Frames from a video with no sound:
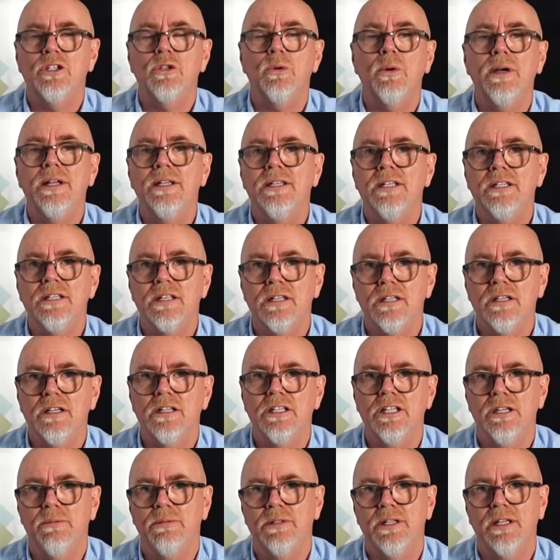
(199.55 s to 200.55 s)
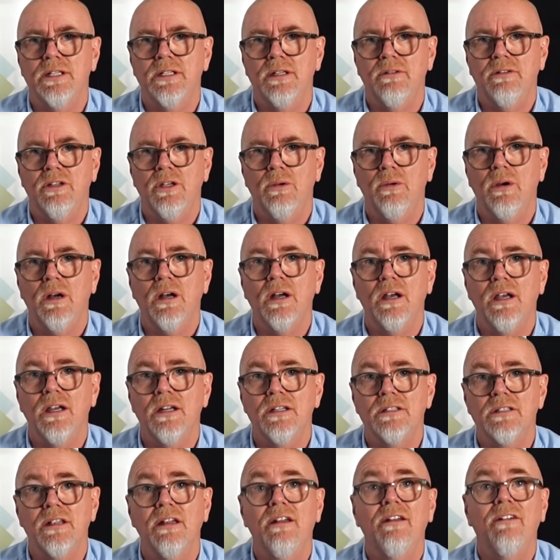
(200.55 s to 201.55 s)
20 to 30% of new
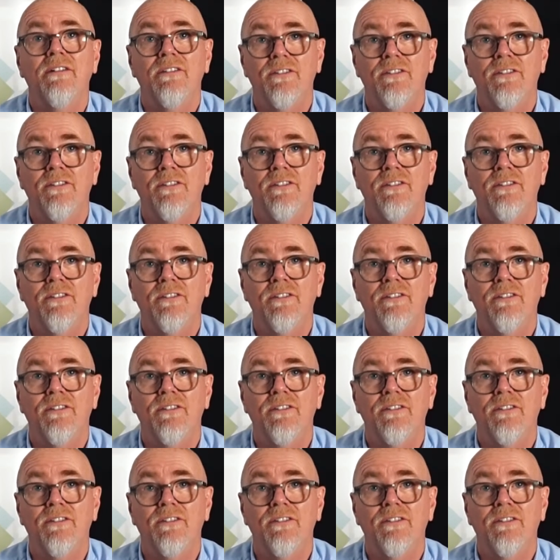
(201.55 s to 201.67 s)
hires